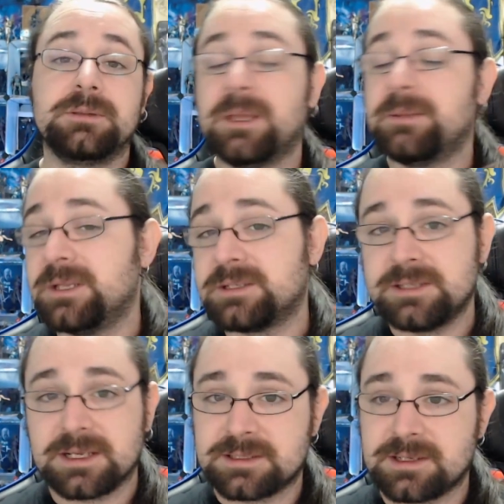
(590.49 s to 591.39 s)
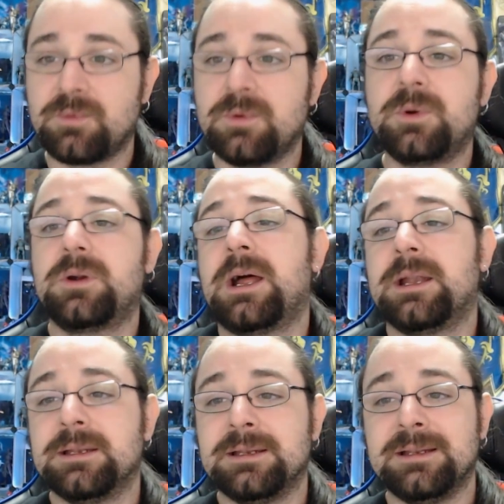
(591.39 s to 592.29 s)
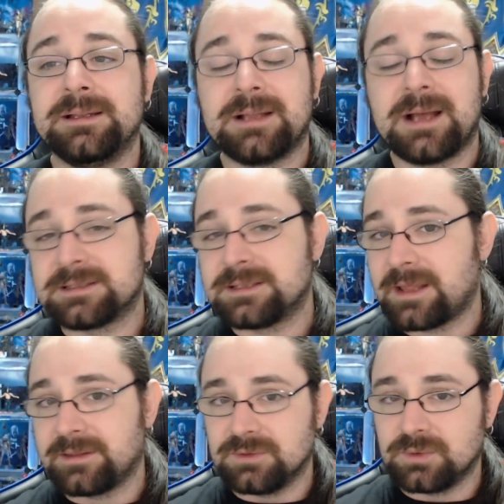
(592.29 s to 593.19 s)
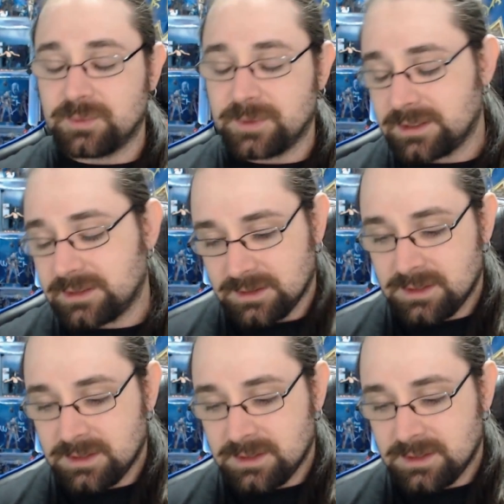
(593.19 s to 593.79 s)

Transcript: Maybe it's just a rumor and has nothing to do with it,